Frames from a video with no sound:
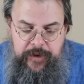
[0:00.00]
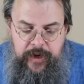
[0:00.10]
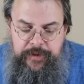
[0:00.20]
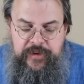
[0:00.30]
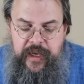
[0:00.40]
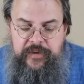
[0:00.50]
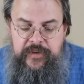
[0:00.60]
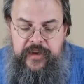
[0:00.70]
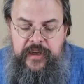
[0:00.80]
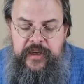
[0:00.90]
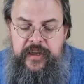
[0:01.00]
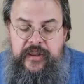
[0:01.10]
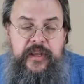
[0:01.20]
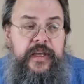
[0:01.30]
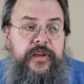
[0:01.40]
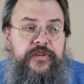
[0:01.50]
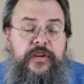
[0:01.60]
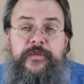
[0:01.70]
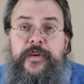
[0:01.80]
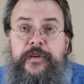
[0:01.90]
we always have. These
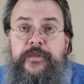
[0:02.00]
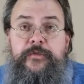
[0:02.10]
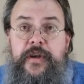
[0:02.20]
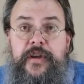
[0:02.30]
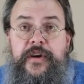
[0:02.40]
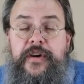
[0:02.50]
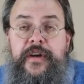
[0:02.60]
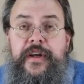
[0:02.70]
should feel familiar.